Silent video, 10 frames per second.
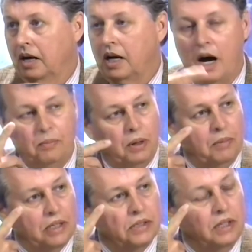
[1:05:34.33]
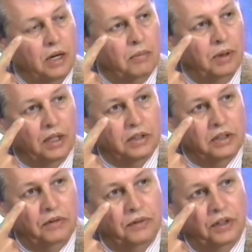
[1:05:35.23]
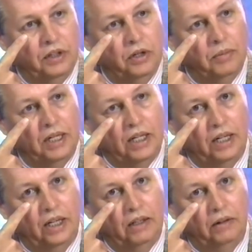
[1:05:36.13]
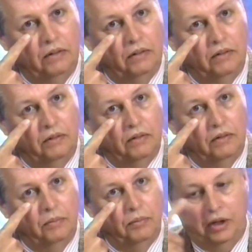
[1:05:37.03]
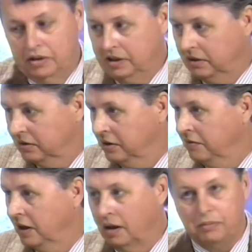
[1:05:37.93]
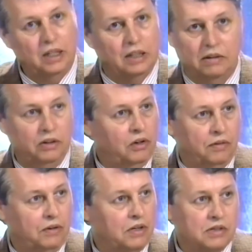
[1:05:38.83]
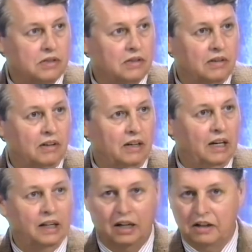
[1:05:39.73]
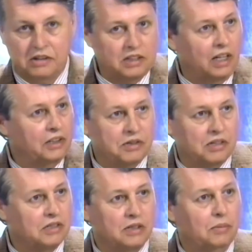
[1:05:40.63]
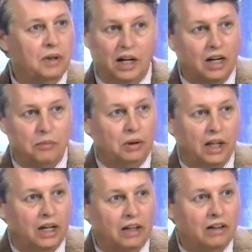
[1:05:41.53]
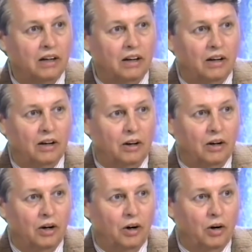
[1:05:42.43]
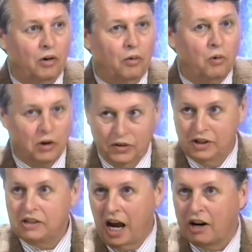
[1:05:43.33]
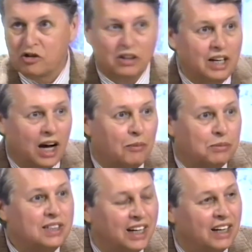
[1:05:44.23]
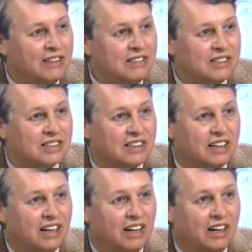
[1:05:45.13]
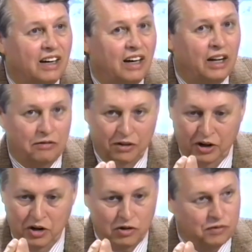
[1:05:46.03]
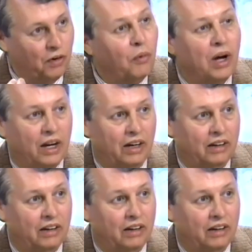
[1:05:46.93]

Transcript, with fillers: complements the ability for the human eye, because it developed in a universe and in a stellar system and on a planet where this actually obtains in a very useful way.